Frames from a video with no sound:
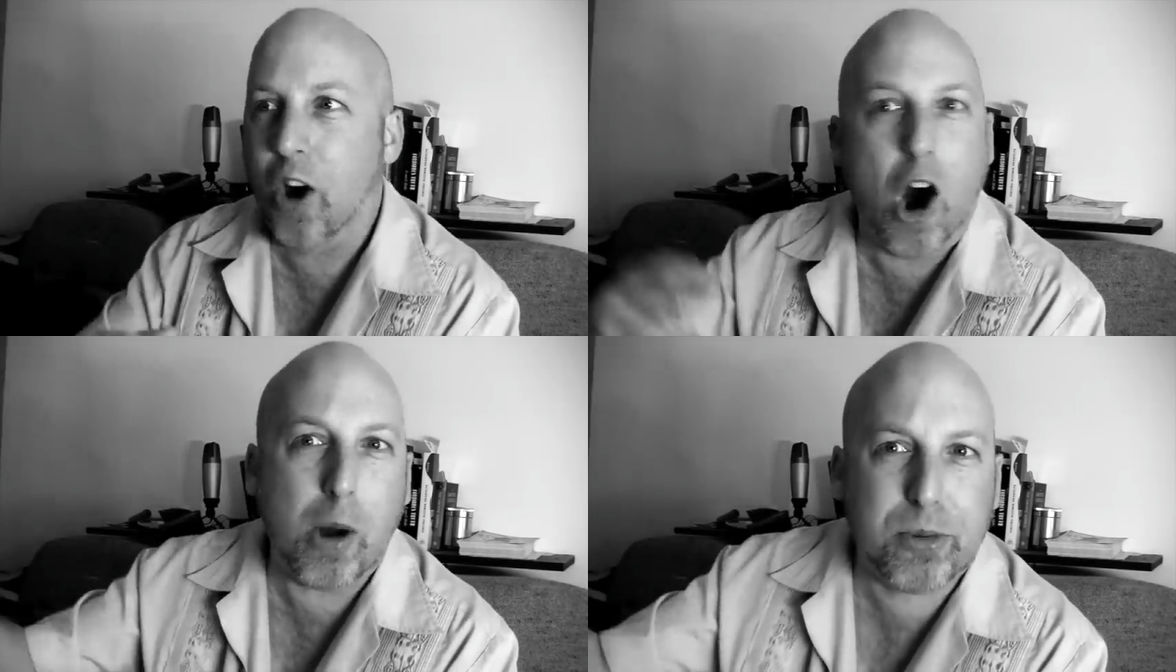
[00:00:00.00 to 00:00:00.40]

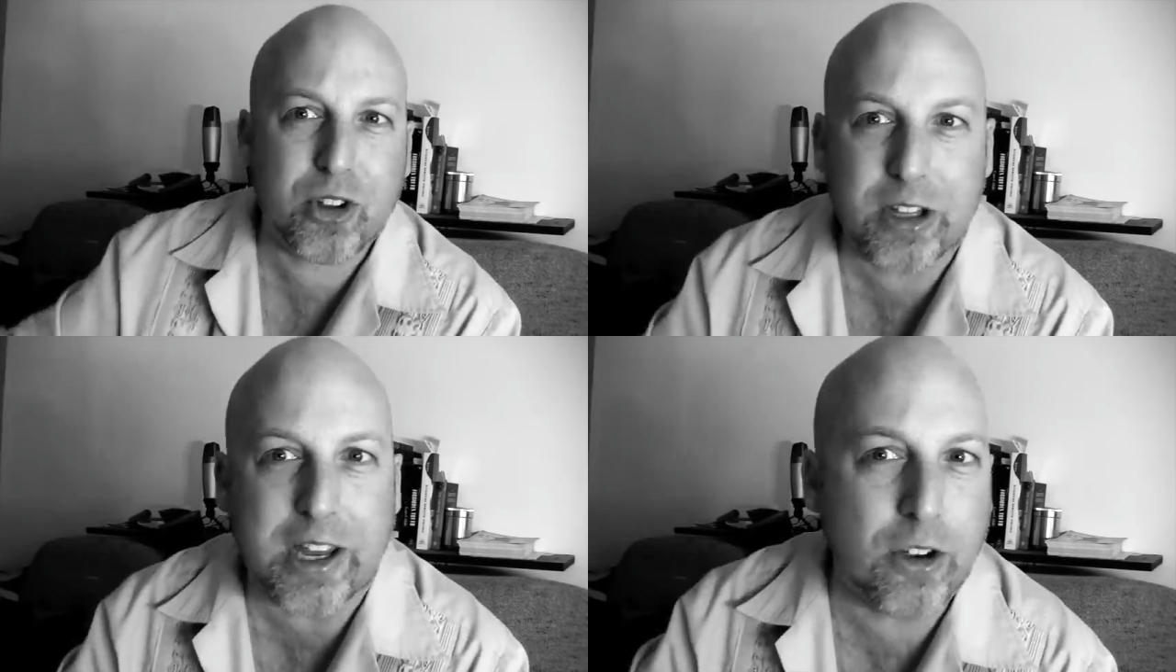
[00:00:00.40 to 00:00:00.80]

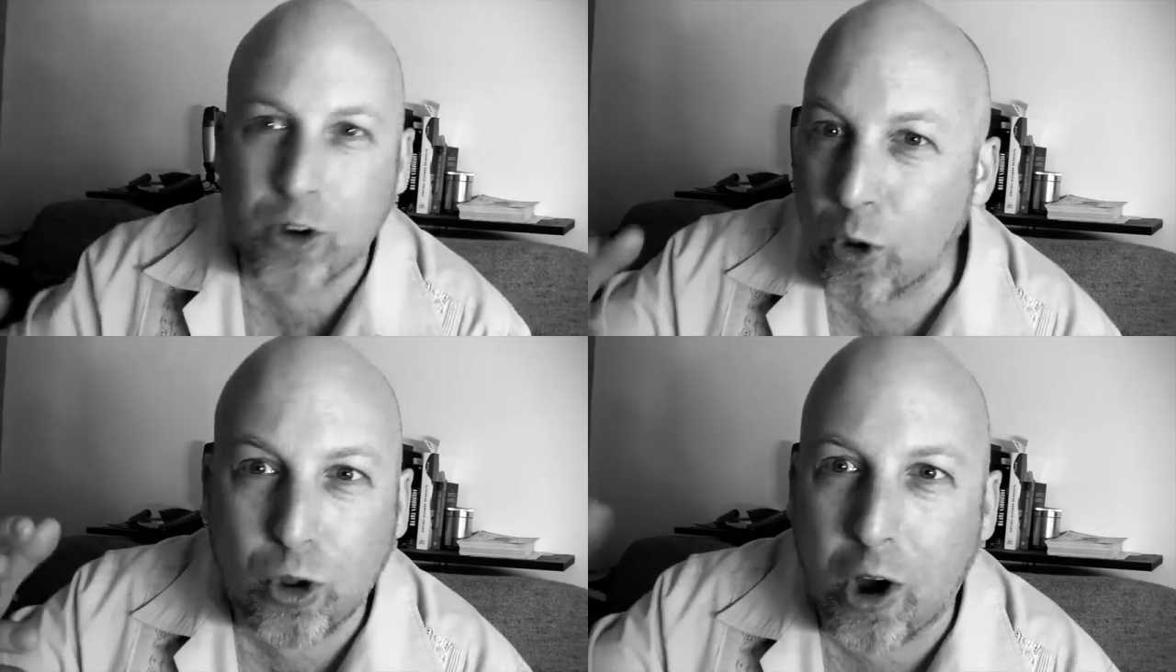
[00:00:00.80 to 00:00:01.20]
obsolete,
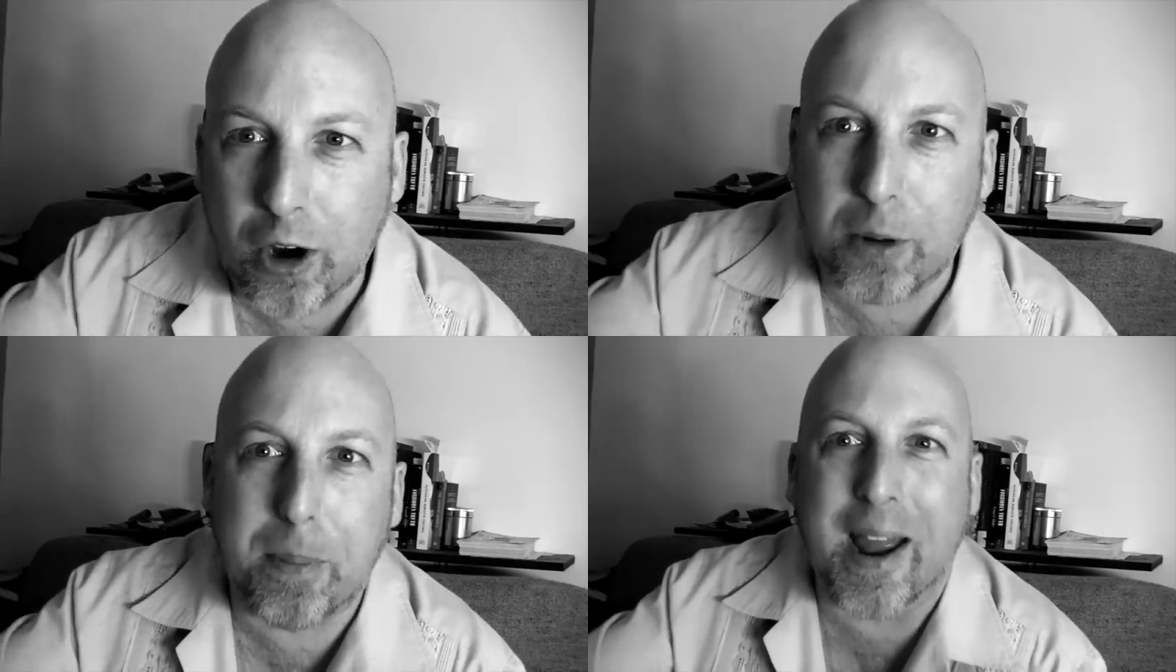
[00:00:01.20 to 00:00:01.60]
no
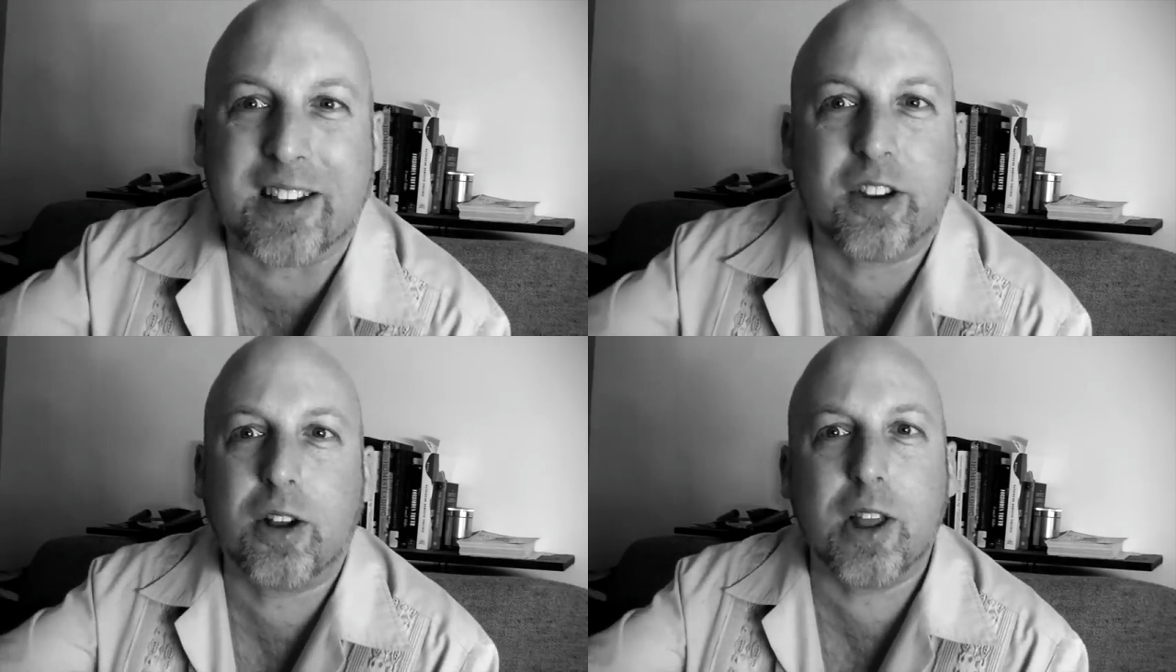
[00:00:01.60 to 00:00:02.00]
longer
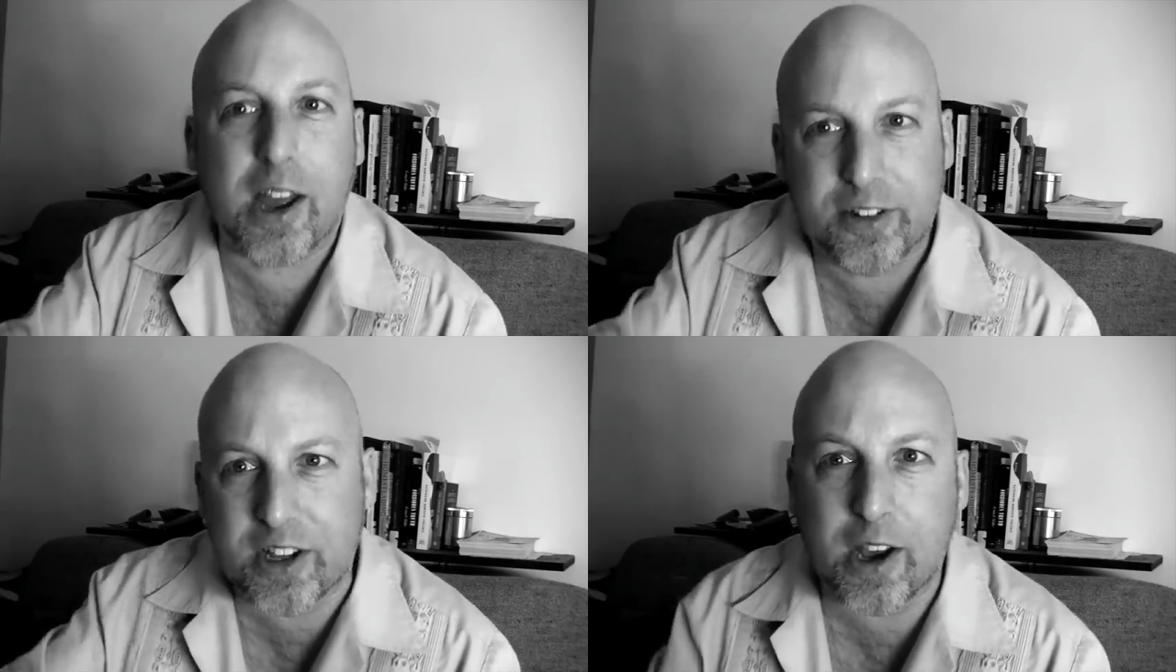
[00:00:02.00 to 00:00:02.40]
practical
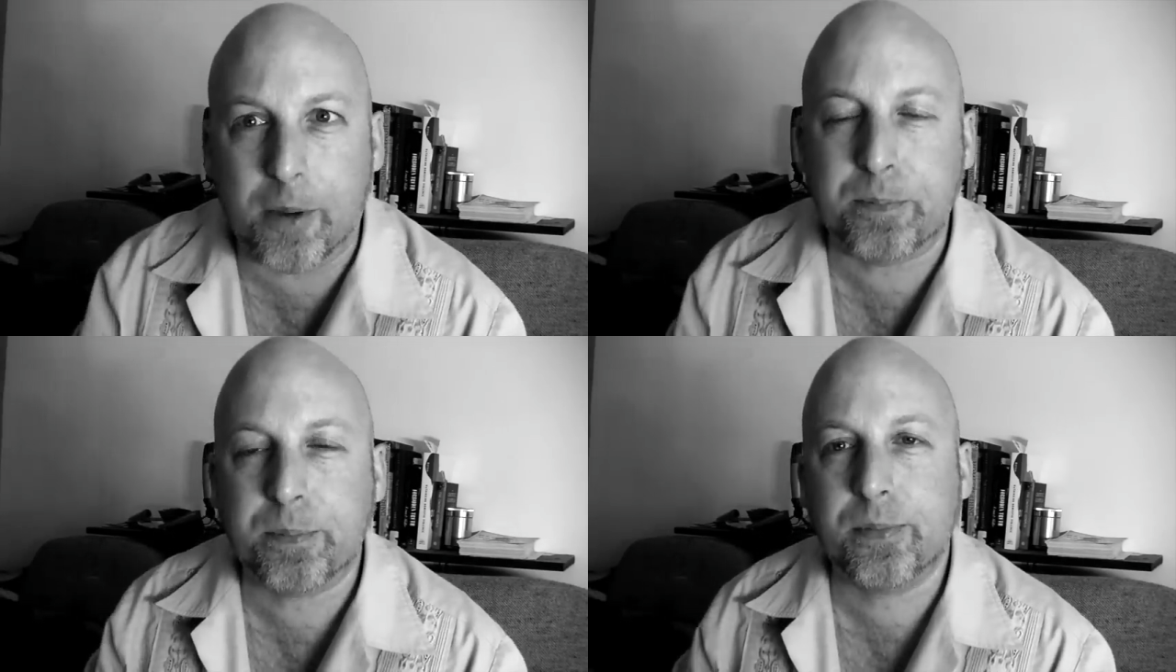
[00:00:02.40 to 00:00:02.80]
idea,